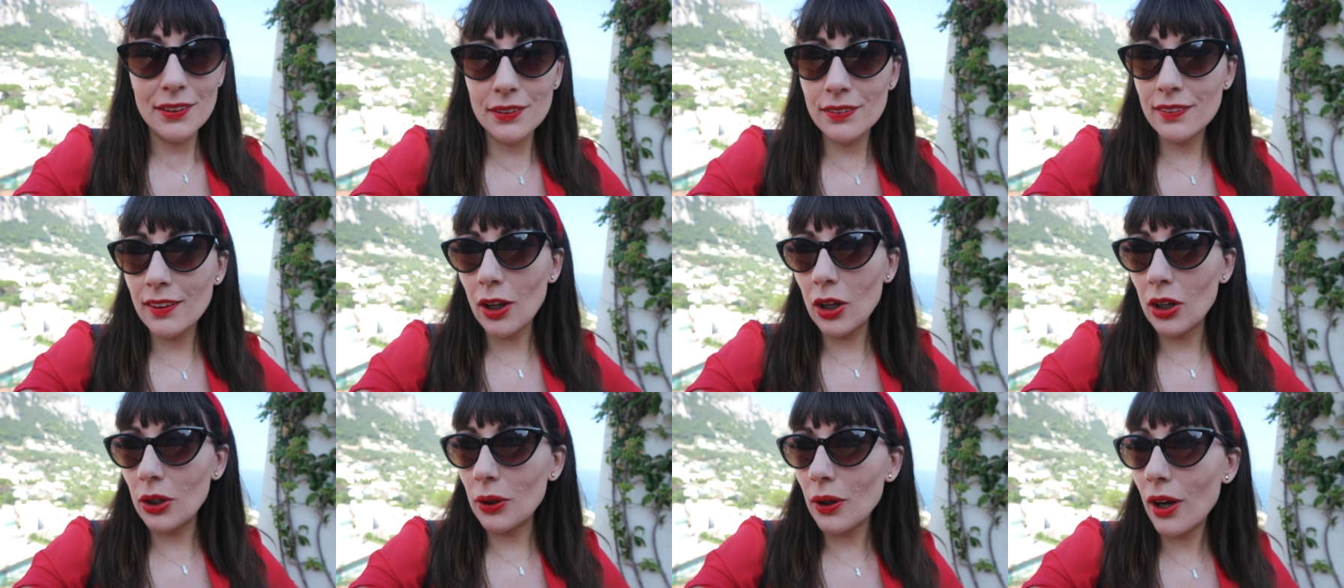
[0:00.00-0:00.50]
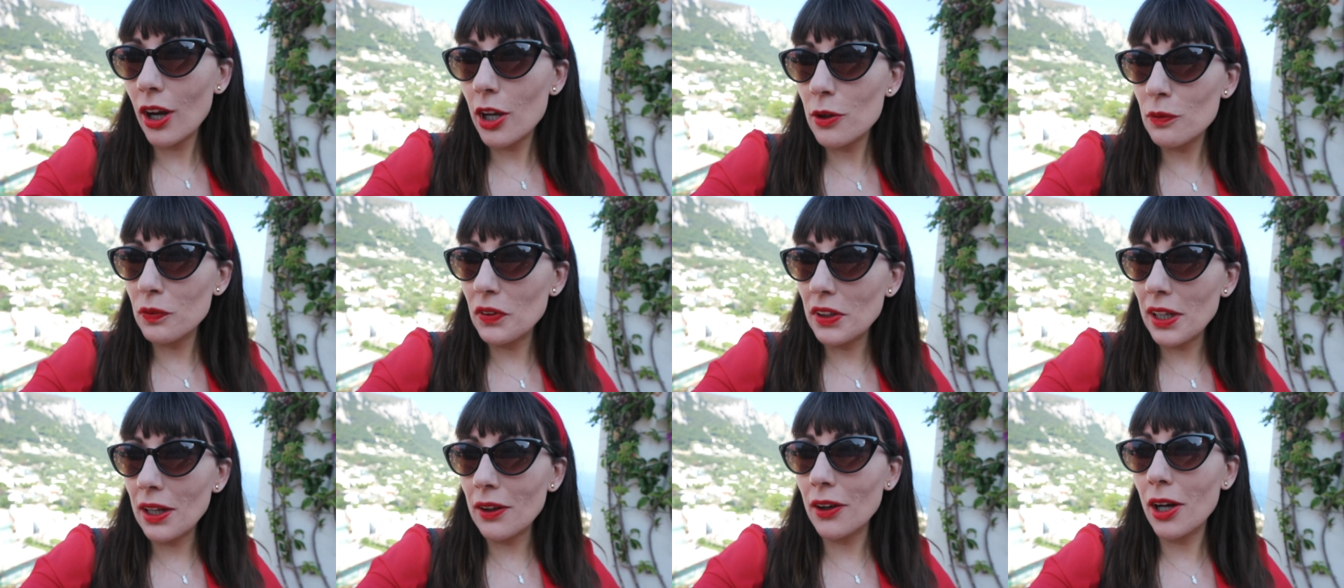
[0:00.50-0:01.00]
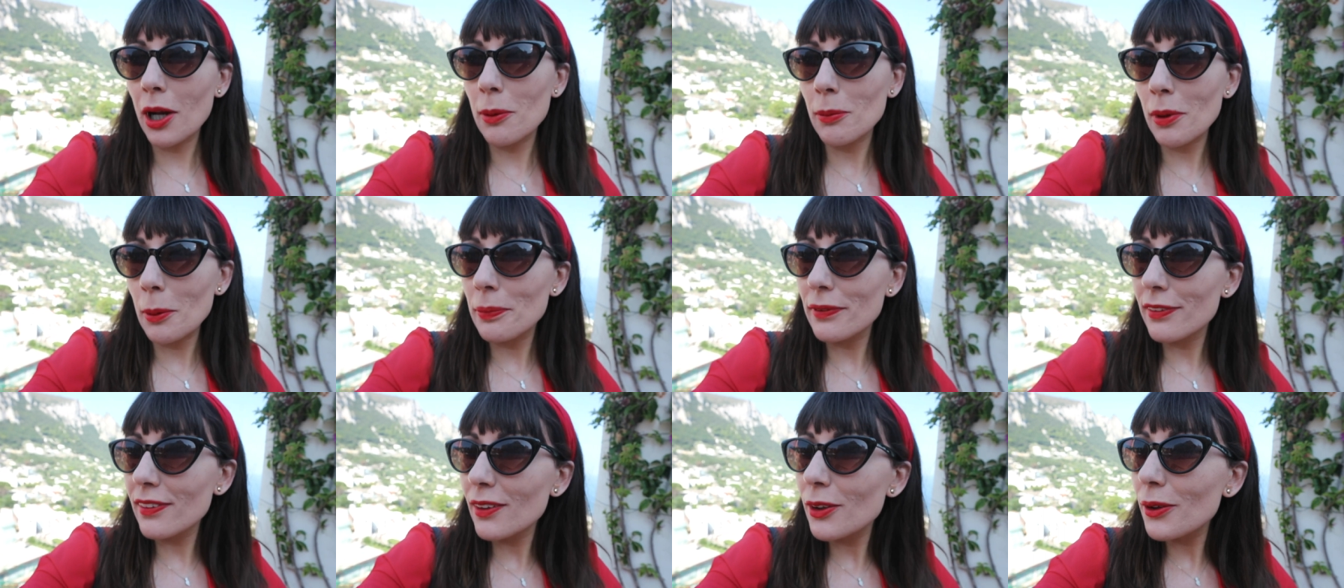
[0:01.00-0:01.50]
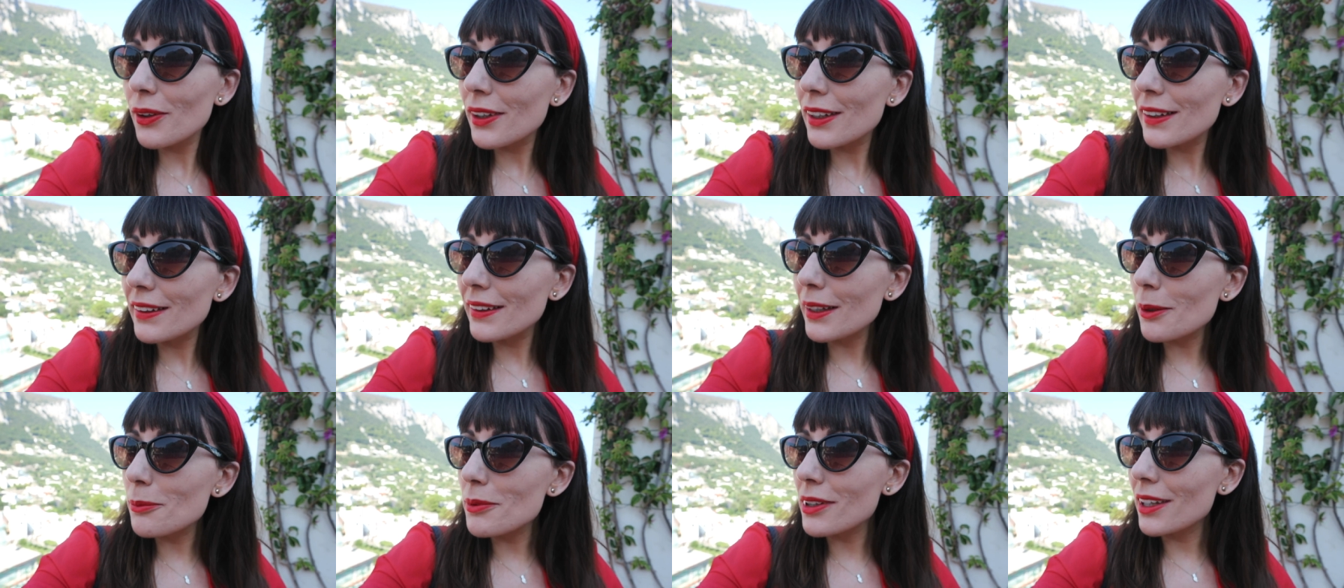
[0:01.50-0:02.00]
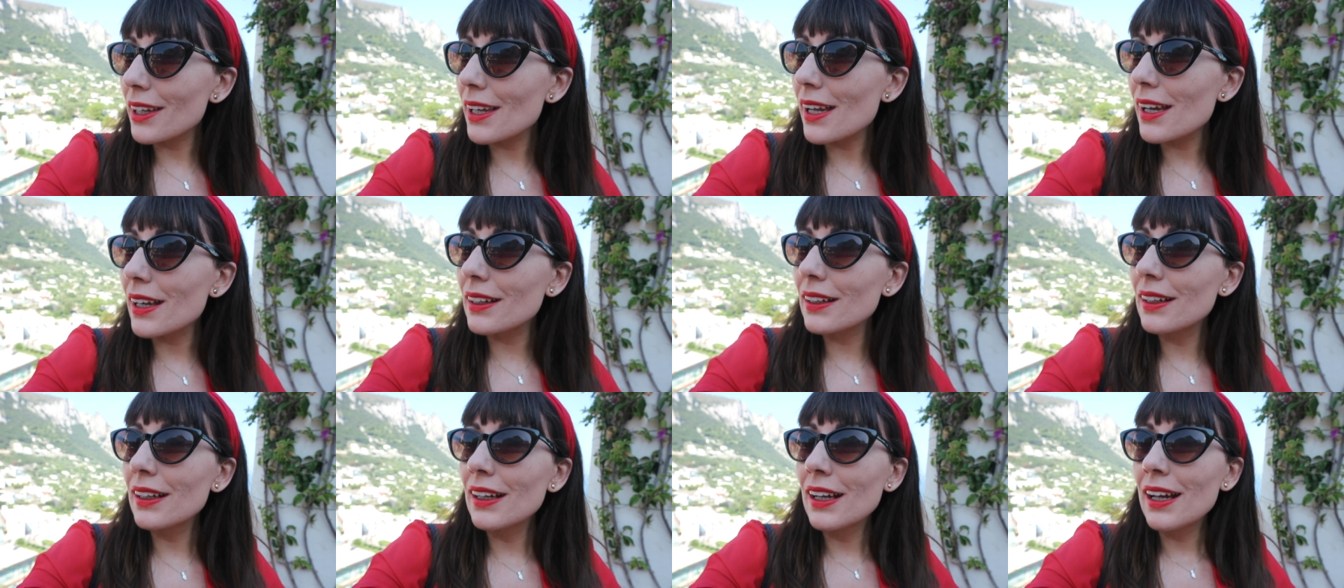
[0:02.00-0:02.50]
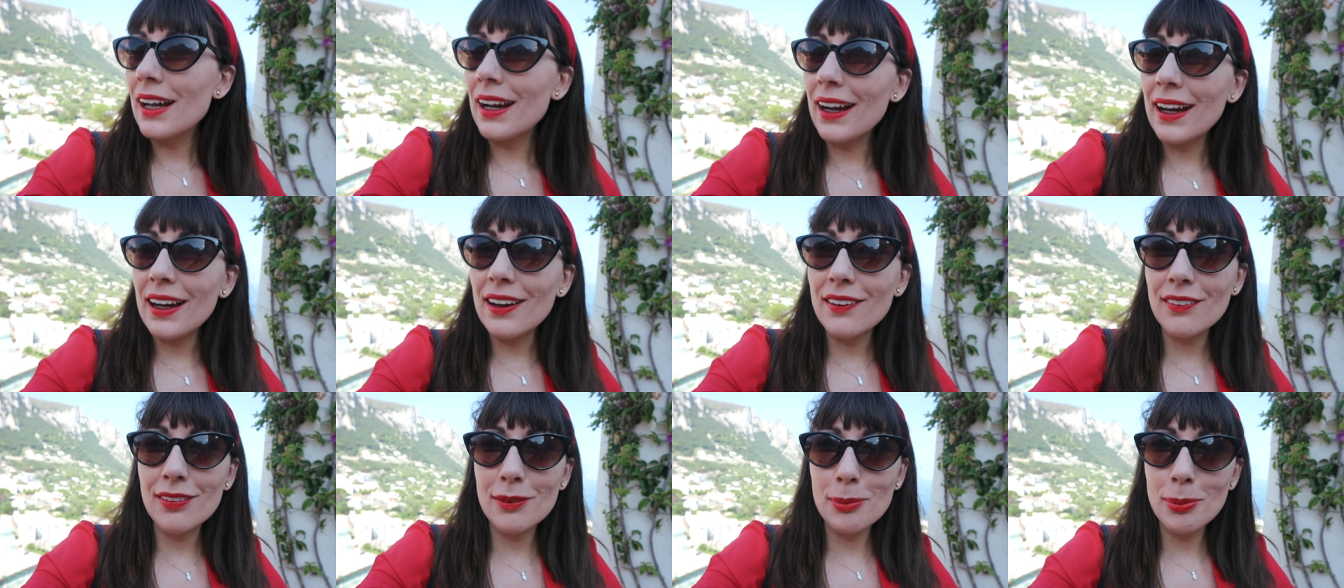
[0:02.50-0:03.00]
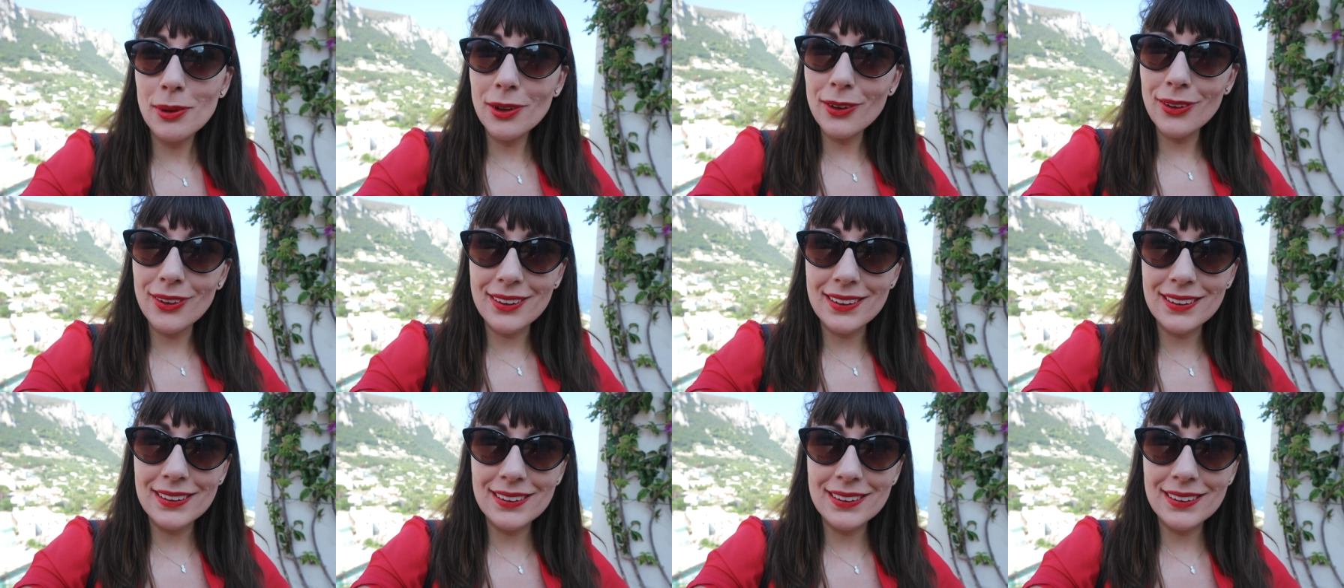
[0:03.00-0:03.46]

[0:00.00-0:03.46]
so hopefully they'll come up soon and then we can explore